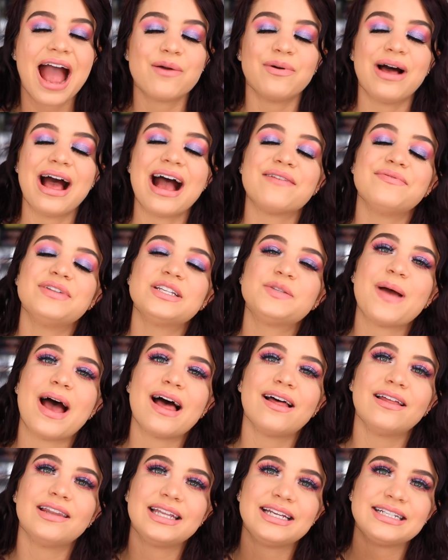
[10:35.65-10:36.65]
I will have this
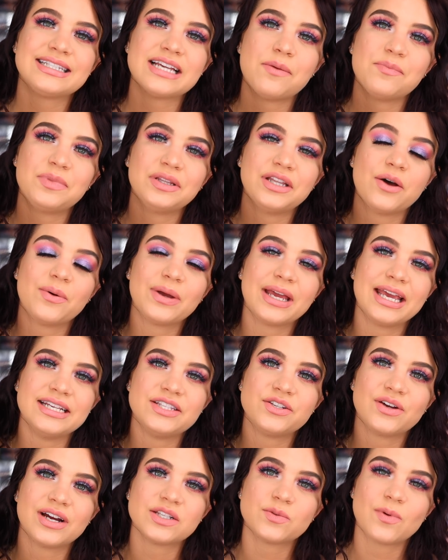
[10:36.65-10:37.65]
palette linked down below in
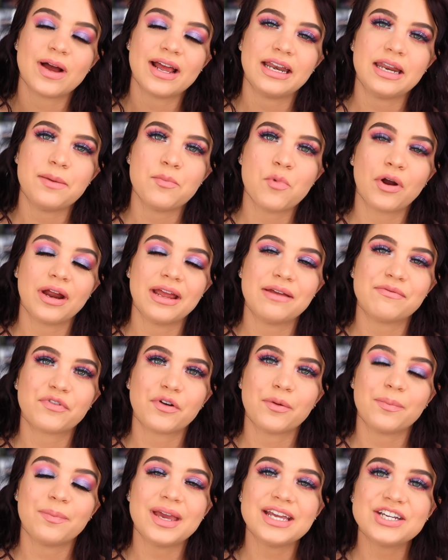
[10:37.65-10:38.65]
case you guys want any more
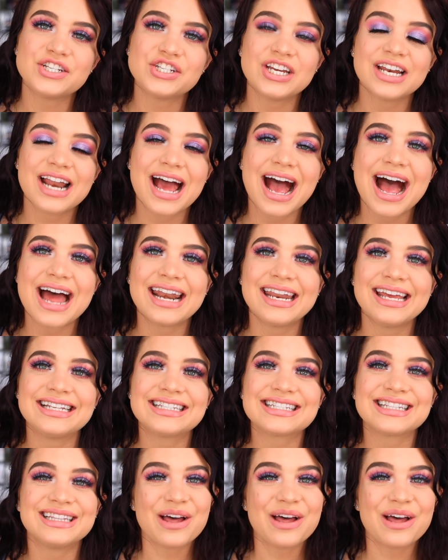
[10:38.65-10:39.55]
information on it.